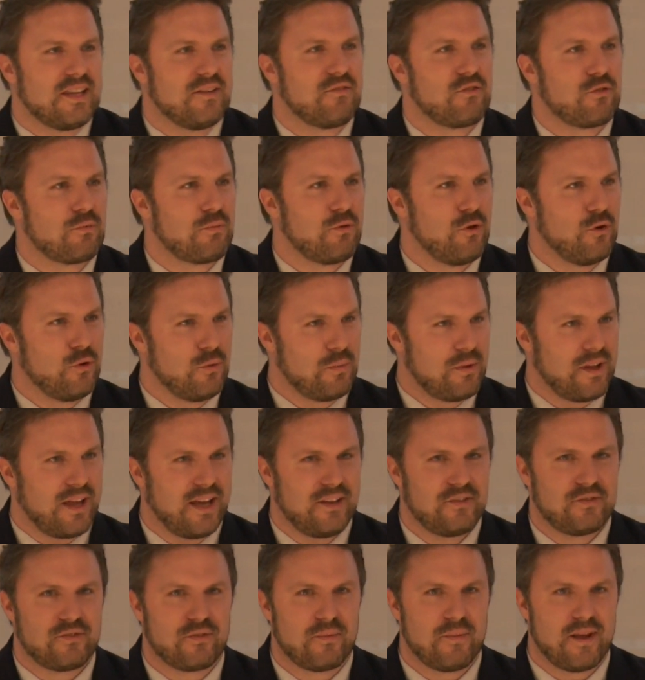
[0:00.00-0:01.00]
Liverpool
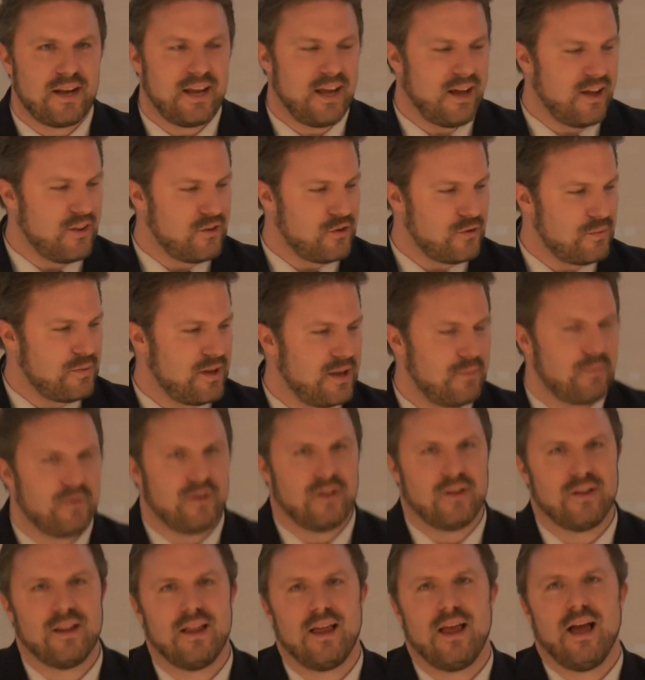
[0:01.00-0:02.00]
plays for many other people.
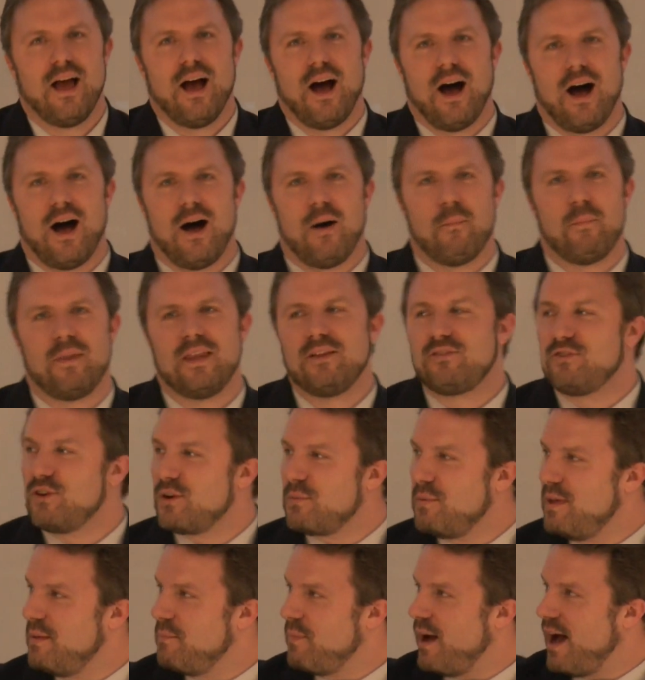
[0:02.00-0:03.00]
They took
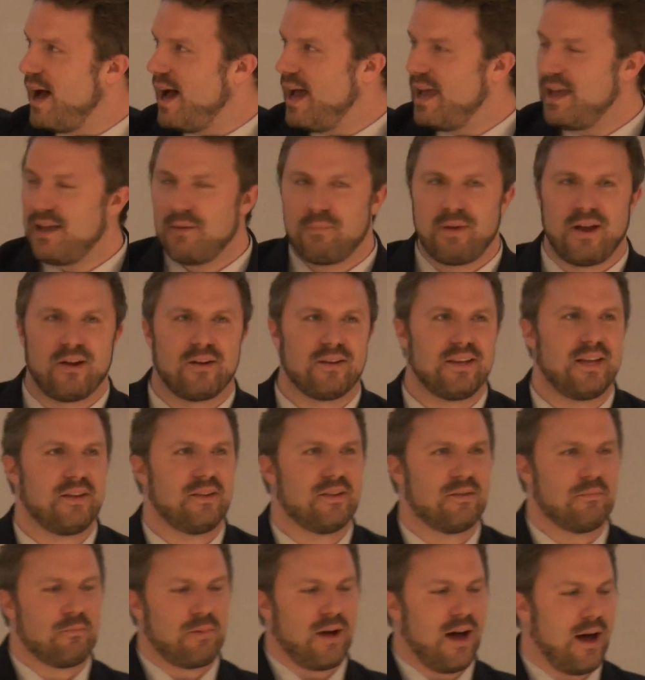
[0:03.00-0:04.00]
me by, apparently,
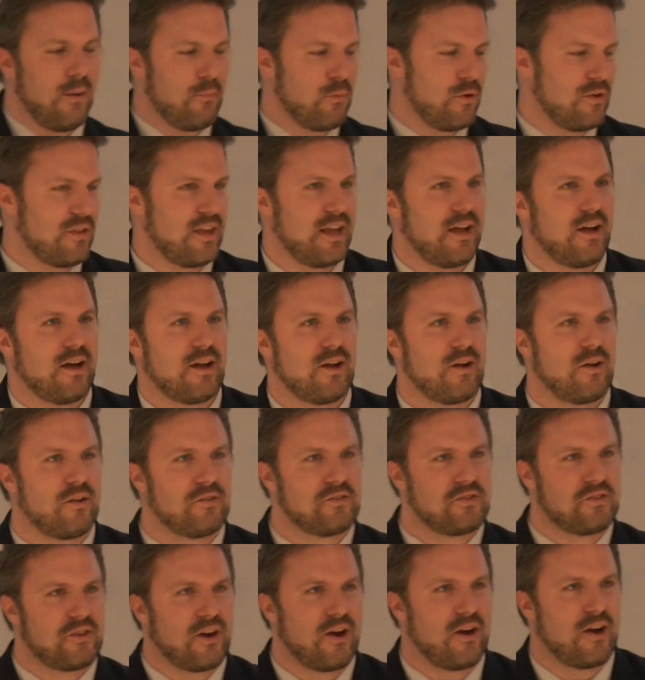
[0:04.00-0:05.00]
the pub where they got it all
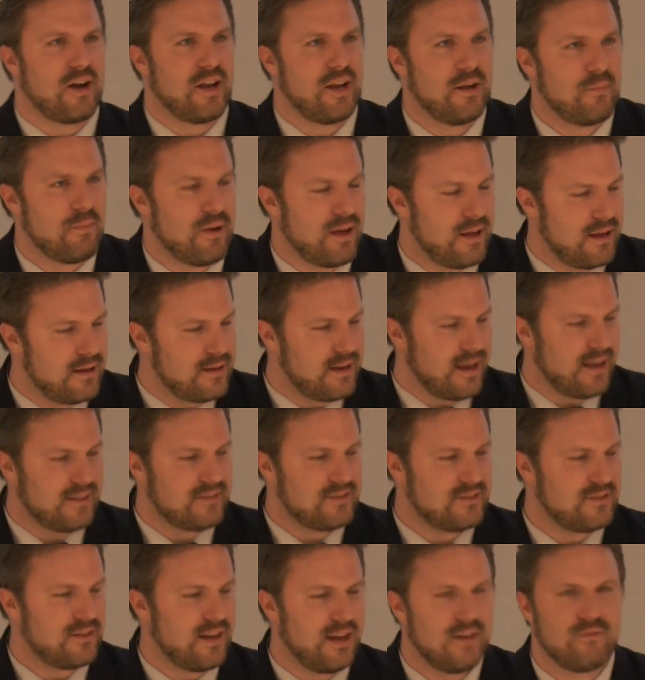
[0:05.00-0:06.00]
started, but
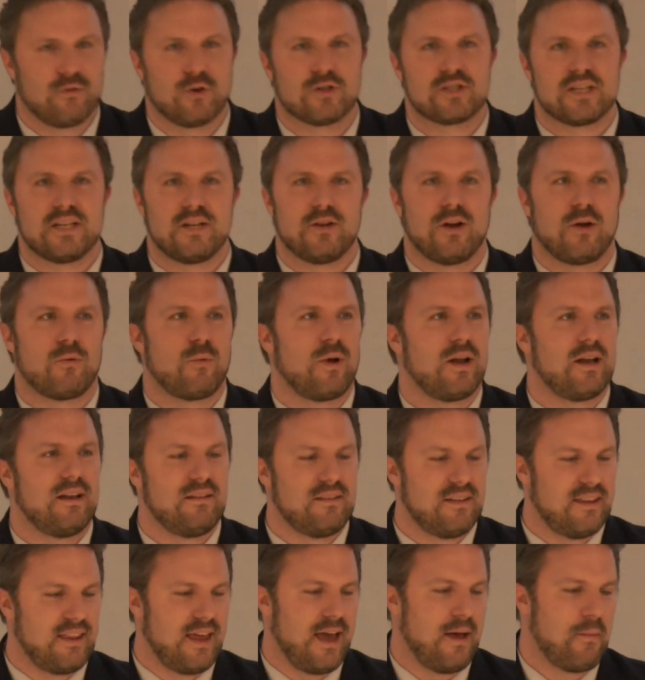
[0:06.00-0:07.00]
yes, unfortunately did not run
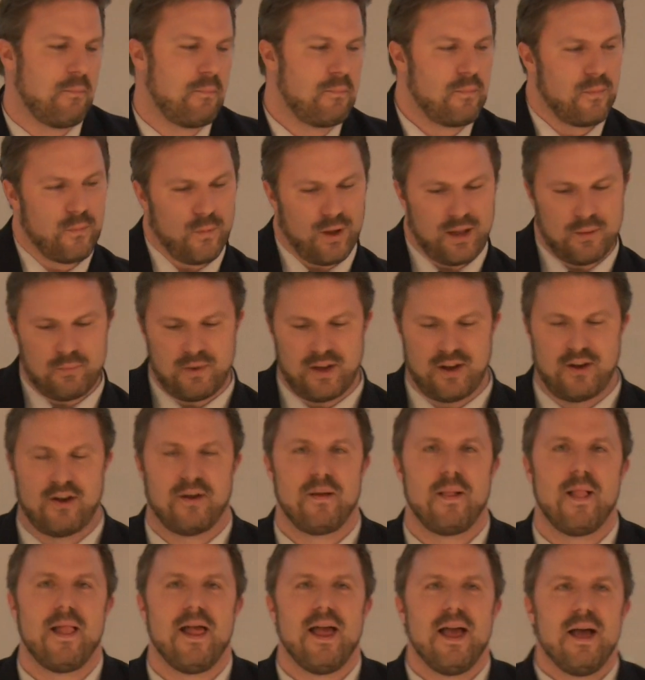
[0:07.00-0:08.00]
into them on here.
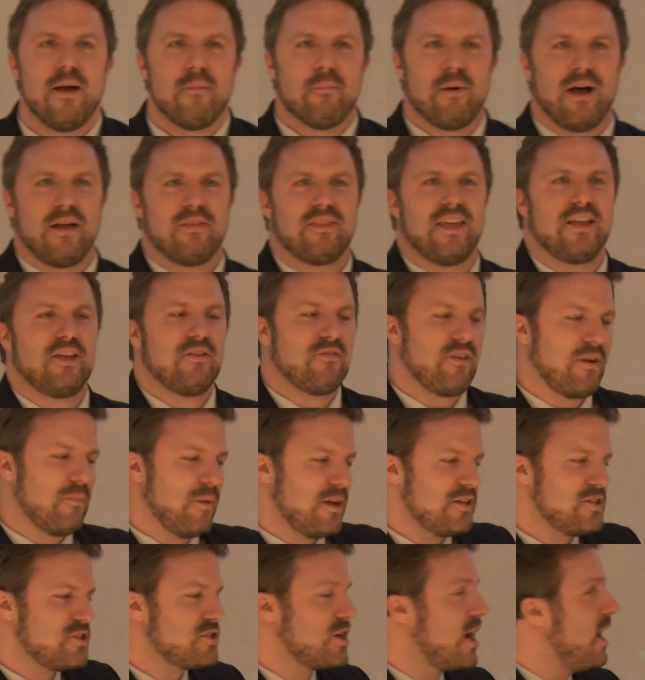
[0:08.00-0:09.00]
But thank you very
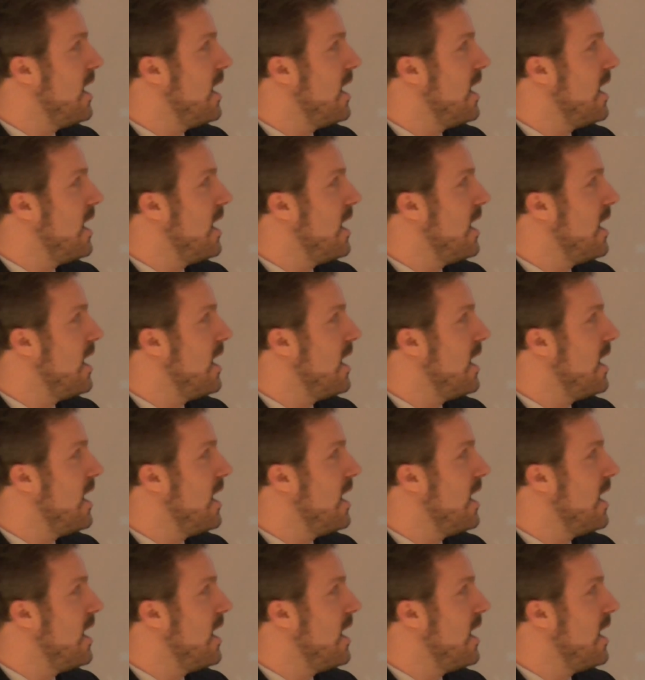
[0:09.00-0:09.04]
much.